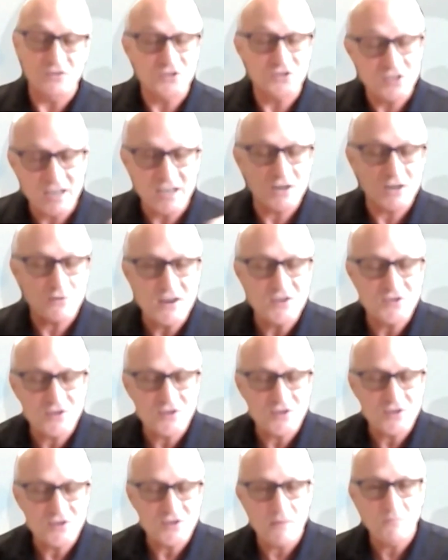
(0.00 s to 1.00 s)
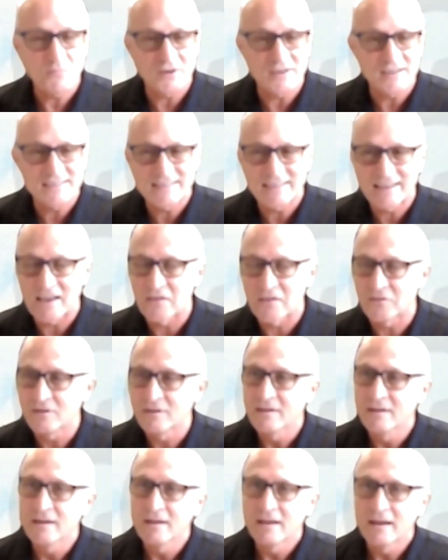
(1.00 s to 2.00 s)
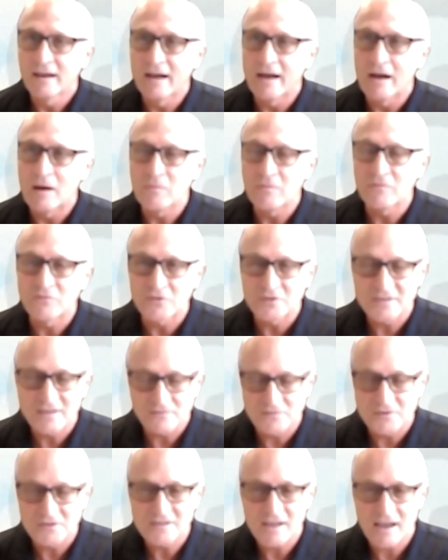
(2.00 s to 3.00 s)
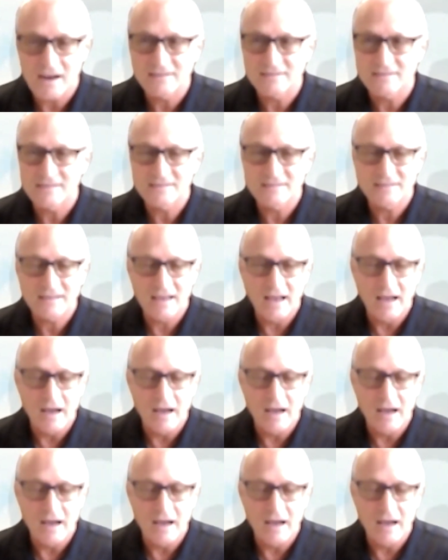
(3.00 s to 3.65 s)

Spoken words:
She did a great job putting it together for Texas.